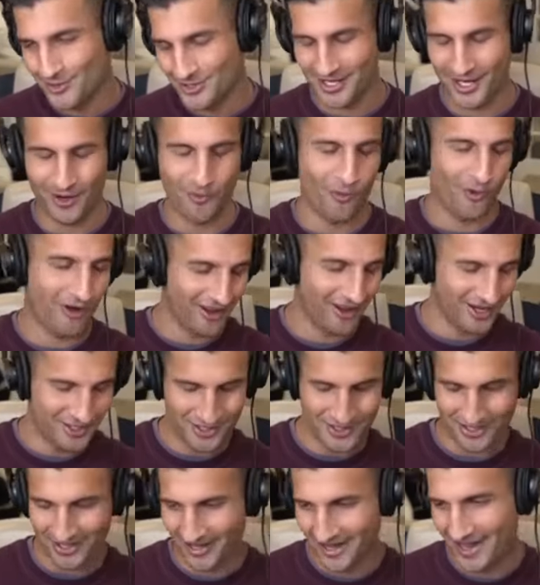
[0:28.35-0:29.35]
you got a watch,
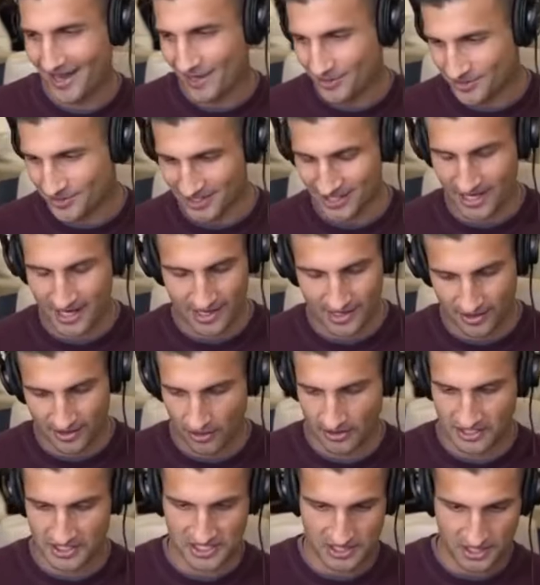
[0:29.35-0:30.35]
you got a house, land,
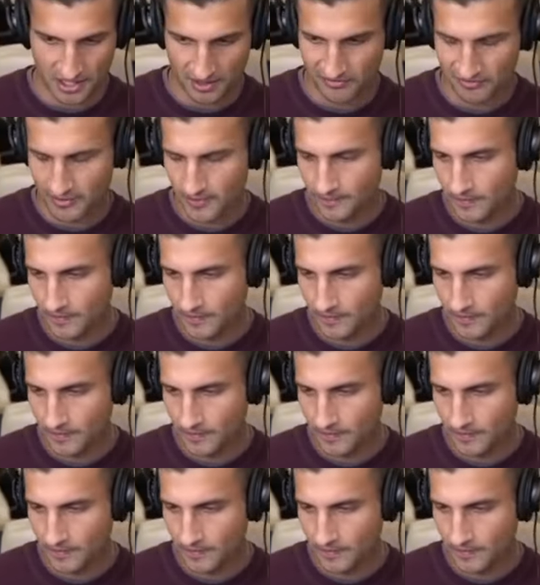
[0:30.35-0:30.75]
all this stuff.